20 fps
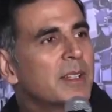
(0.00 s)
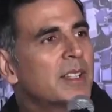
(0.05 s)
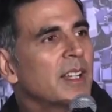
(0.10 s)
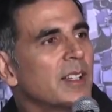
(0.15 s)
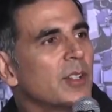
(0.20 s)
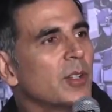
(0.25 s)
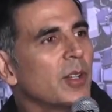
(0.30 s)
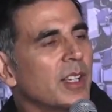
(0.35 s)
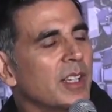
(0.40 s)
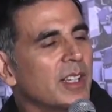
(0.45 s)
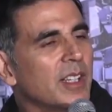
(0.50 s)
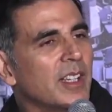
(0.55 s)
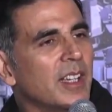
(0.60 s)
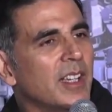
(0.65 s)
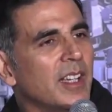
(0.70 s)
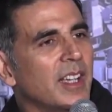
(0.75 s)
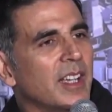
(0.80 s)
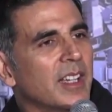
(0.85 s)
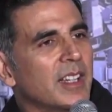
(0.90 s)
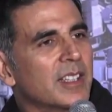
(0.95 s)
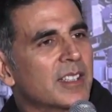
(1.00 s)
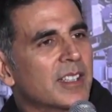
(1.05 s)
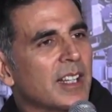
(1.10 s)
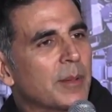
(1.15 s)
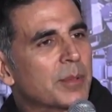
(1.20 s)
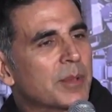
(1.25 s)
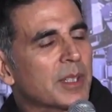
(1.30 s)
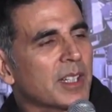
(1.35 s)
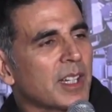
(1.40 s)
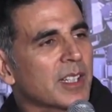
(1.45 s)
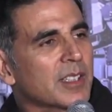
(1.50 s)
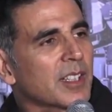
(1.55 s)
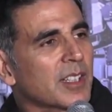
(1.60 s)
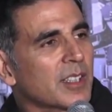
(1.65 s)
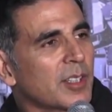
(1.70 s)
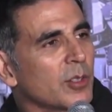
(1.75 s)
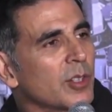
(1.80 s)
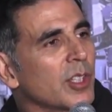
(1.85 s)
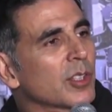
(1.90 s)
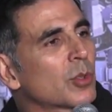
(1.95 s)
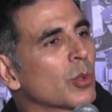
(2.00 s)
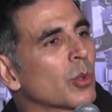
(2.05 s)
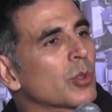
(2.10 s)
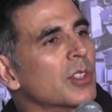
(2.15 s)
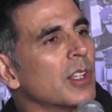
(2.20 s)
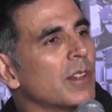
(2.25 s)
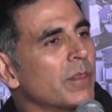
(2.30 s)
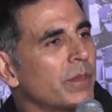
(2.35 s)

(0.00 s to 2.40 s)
who were dropping dead because of radiation